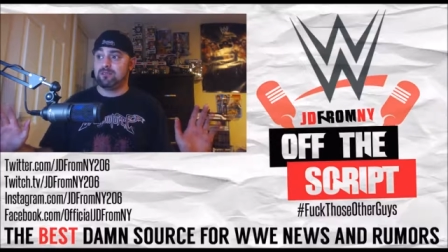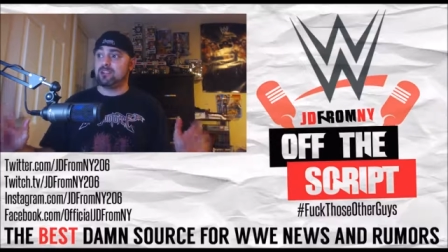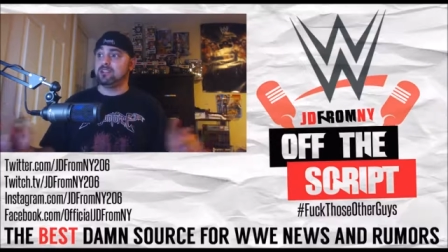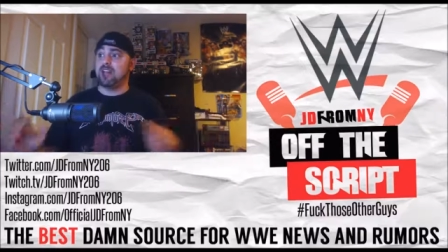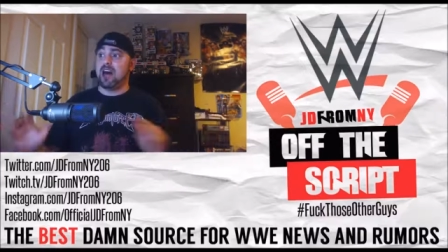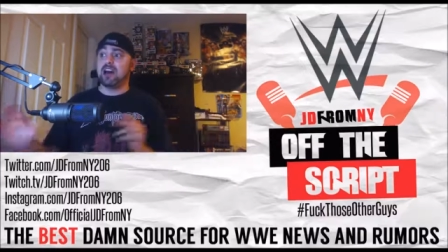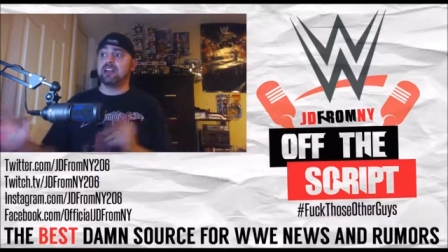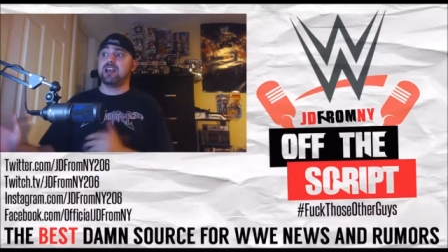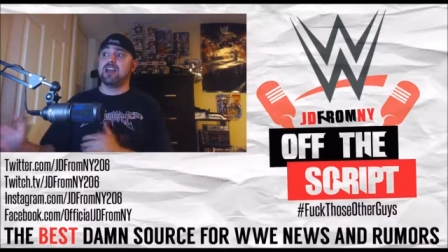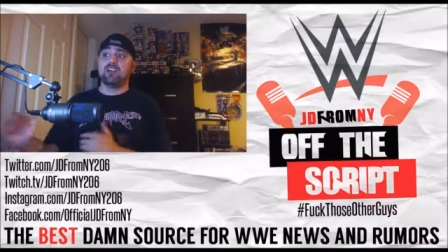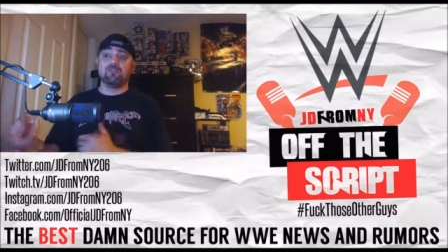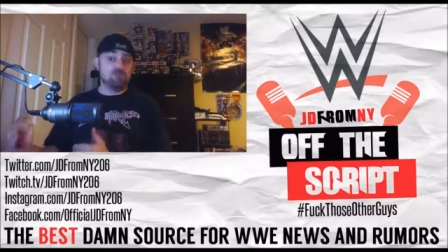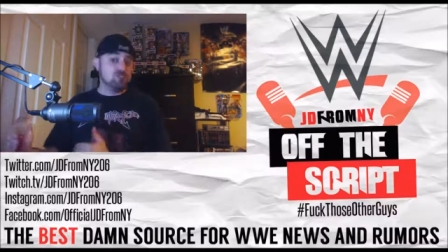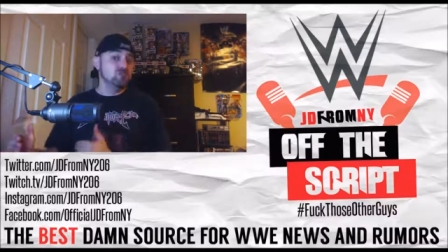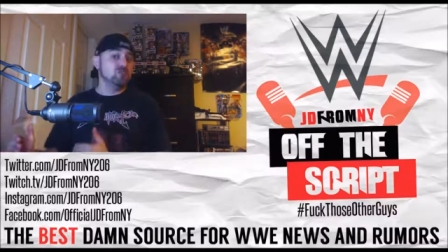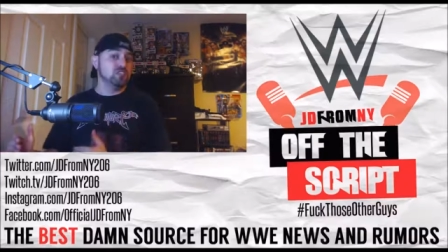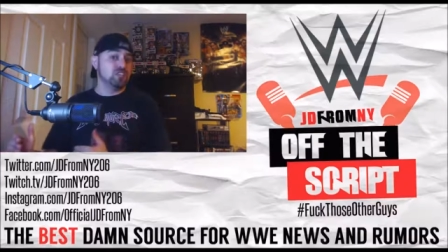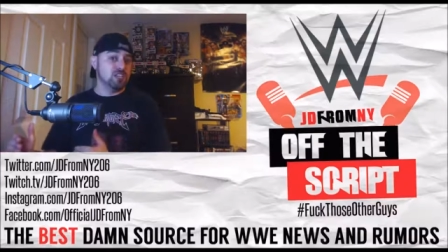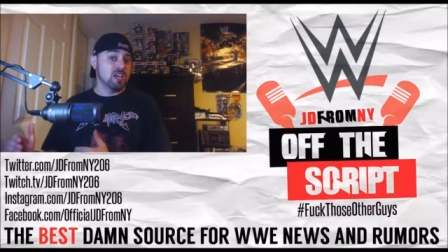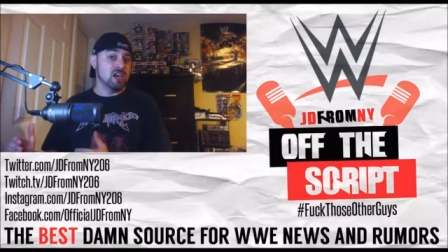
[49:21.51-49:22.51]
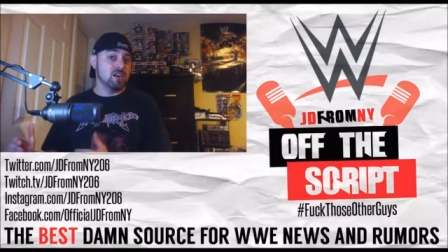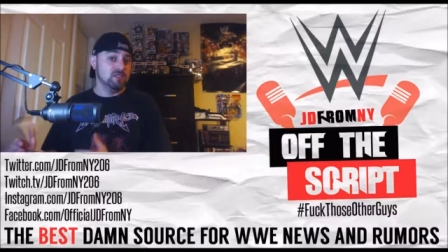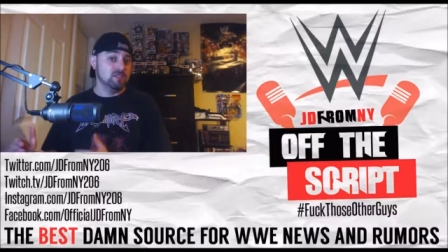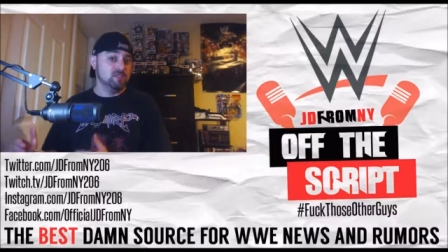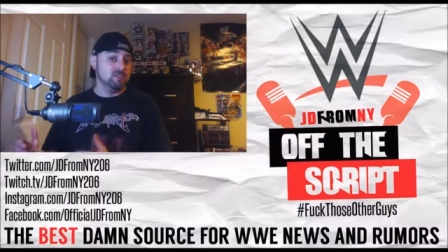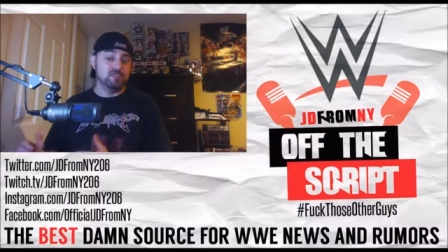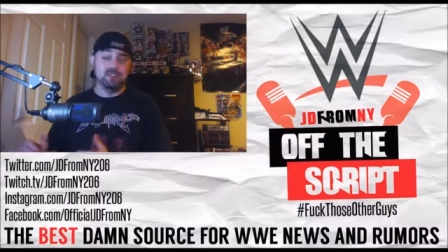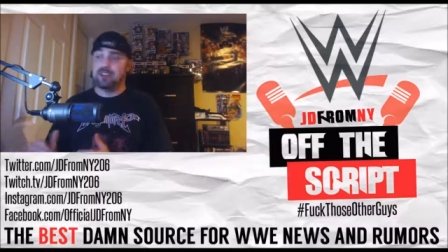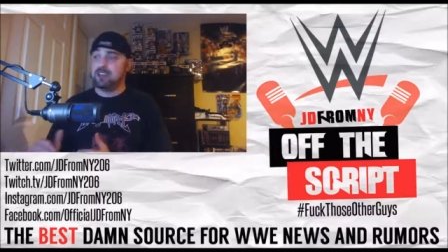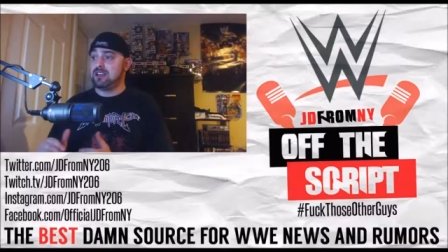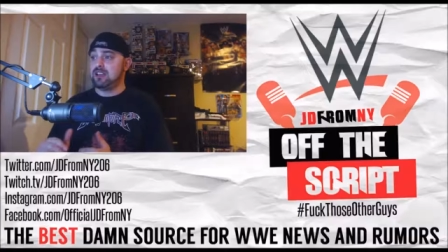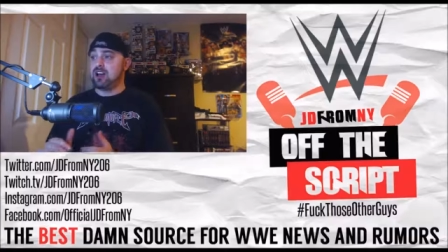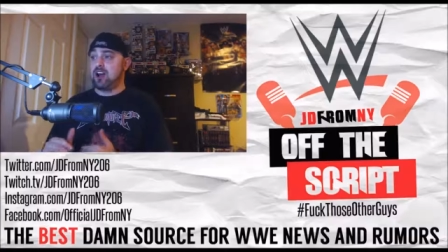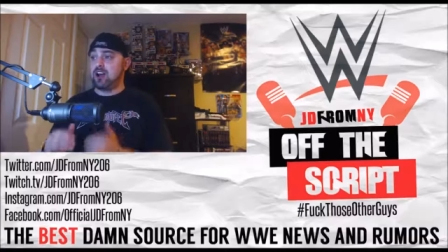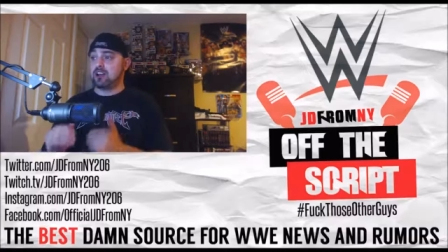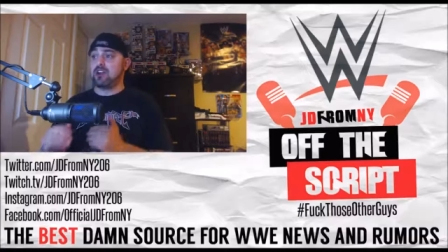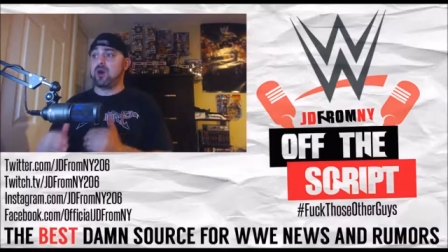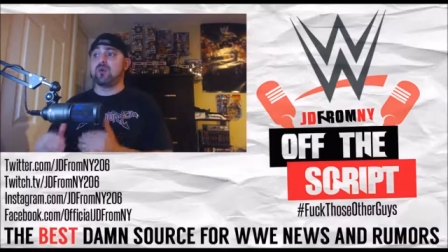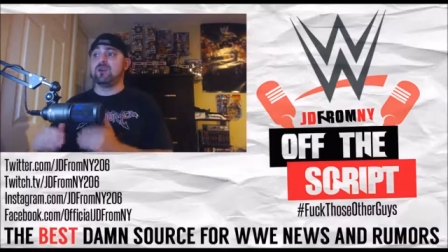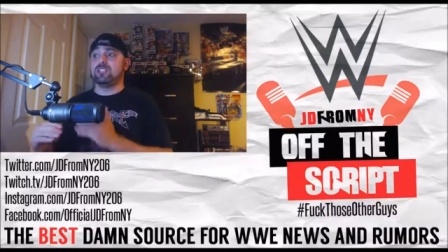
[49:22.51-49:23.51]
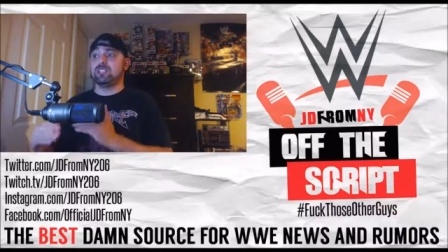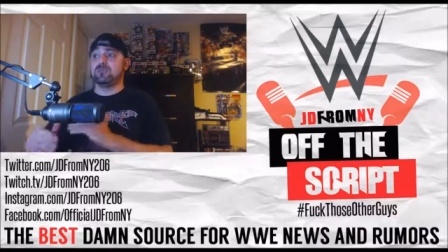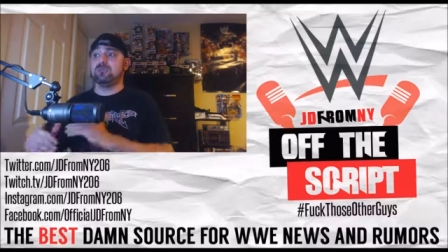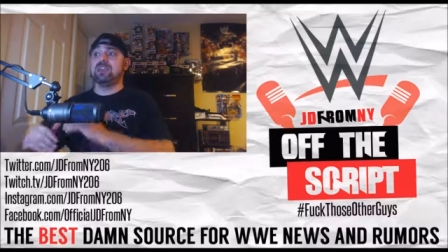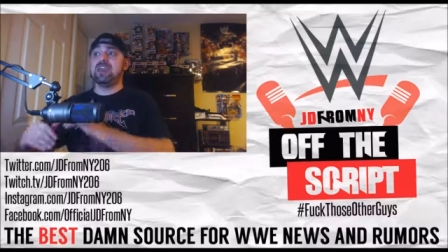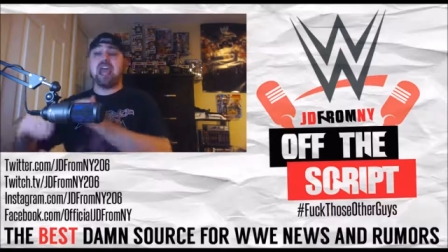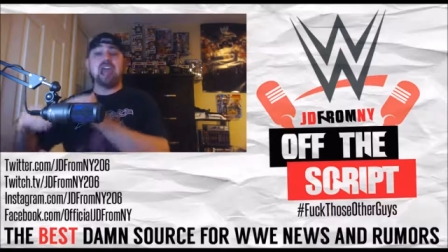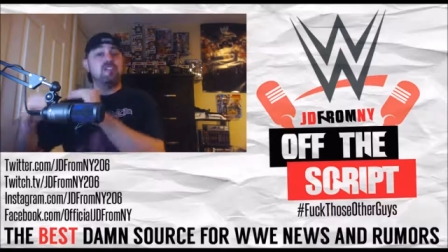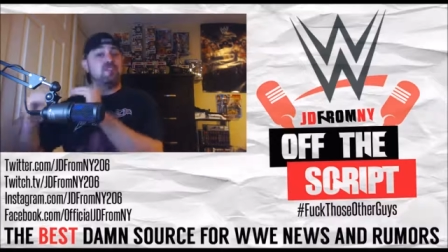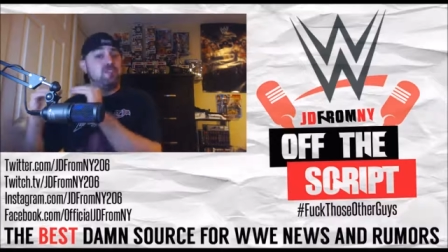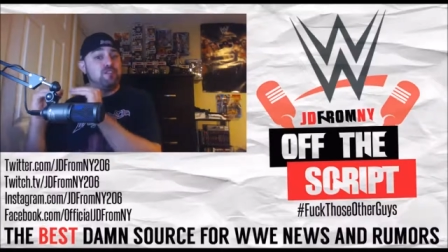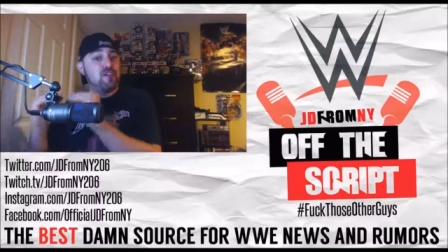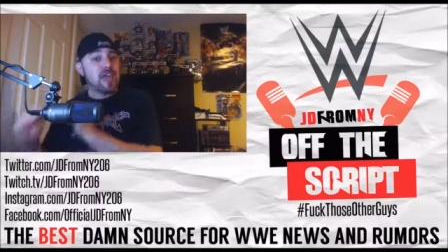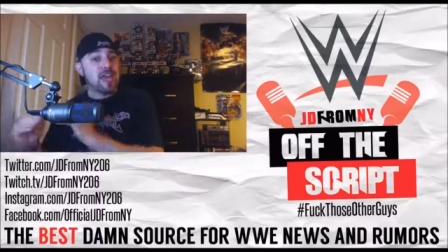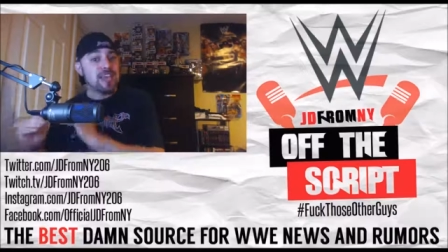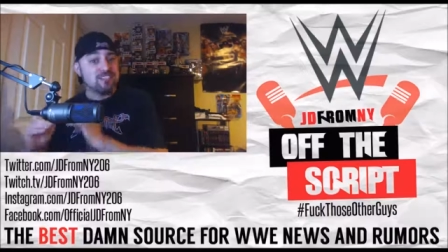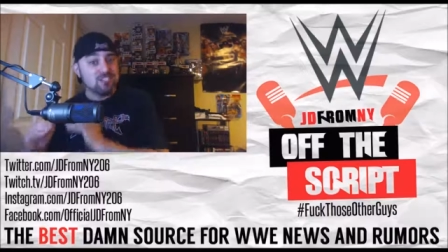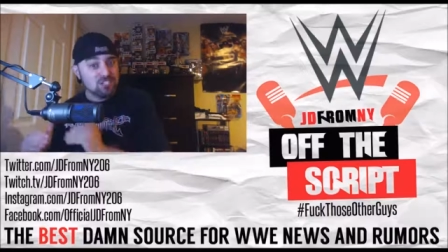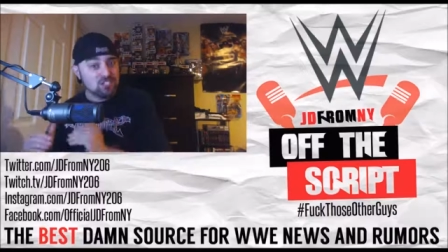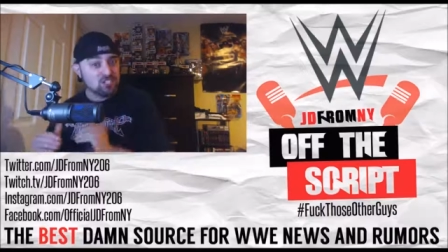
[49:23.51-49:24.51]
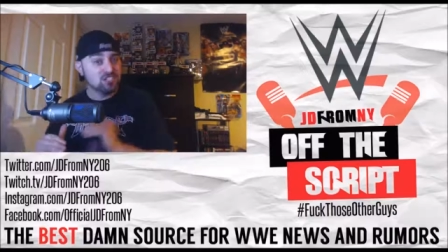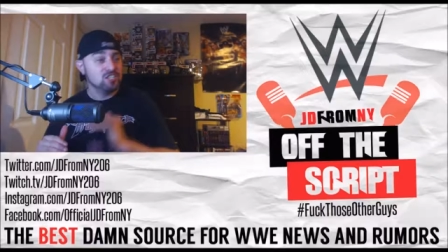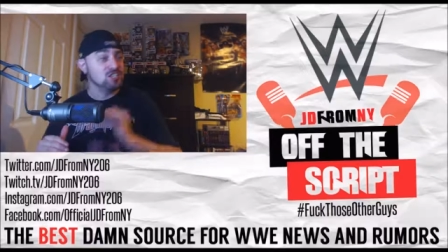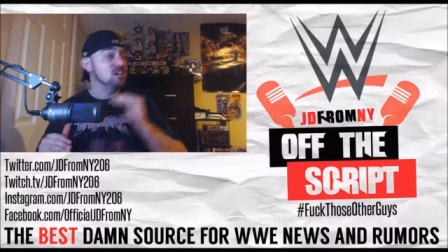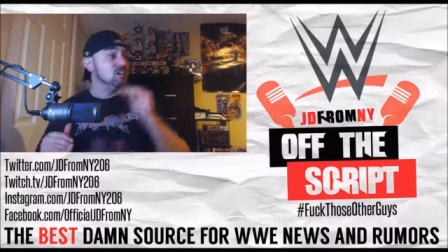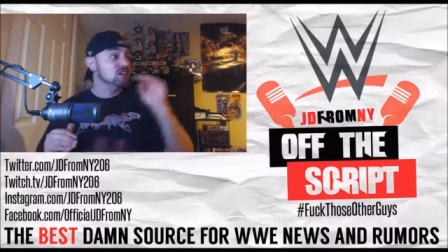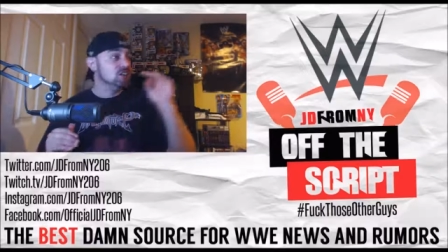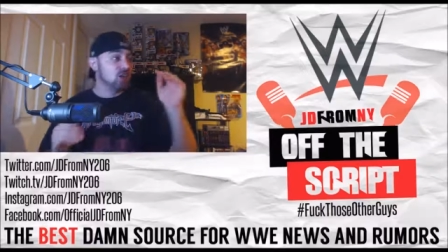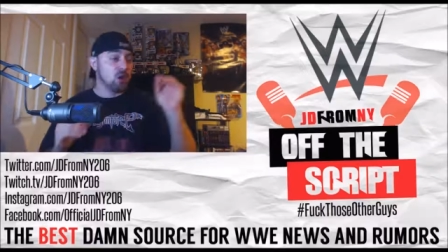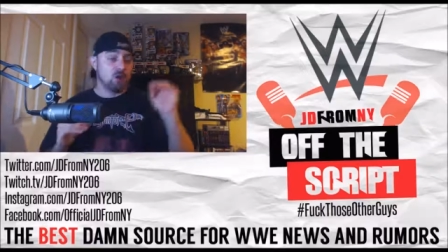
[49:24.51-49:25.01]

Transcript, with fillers: But Lana and Rusev are going to be a face